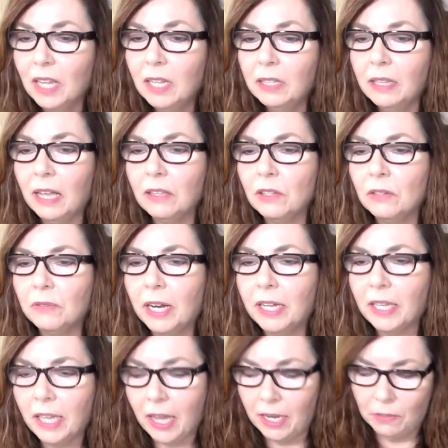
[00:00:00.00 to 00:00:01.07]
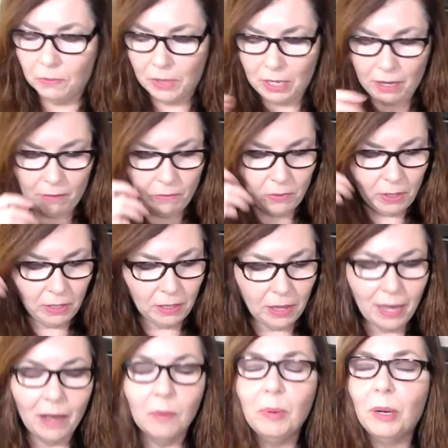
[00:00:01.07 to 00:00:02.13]
That's all right, Kate. We we
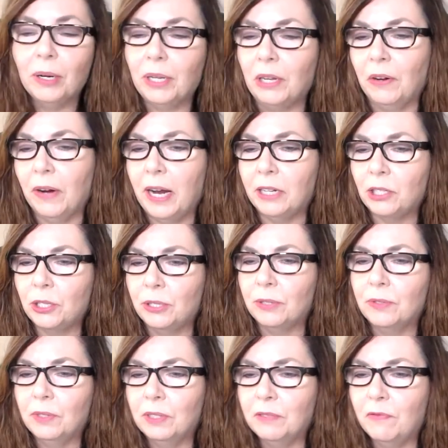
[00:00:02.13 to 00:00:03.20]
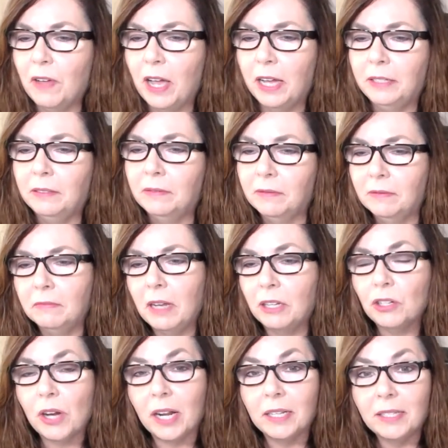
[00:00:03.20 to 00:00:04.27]
allow party crashers. It's fine. I
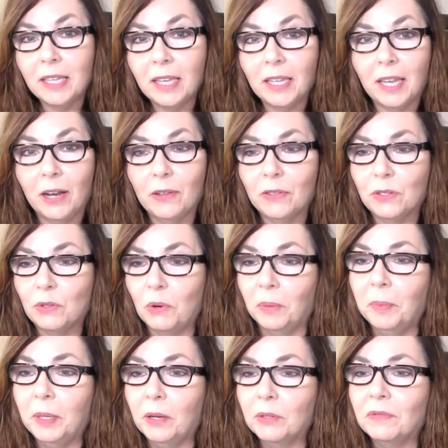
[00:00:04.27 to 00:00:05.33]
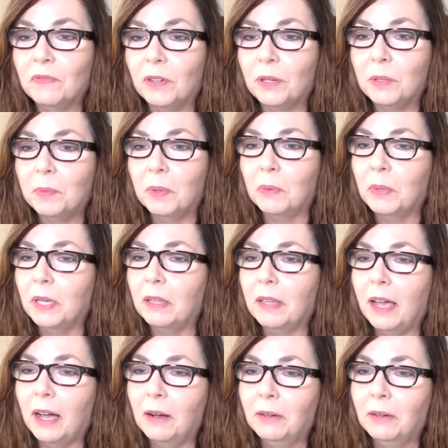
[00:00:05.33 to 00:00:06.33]
try to take care of the Scorpios first, but we allow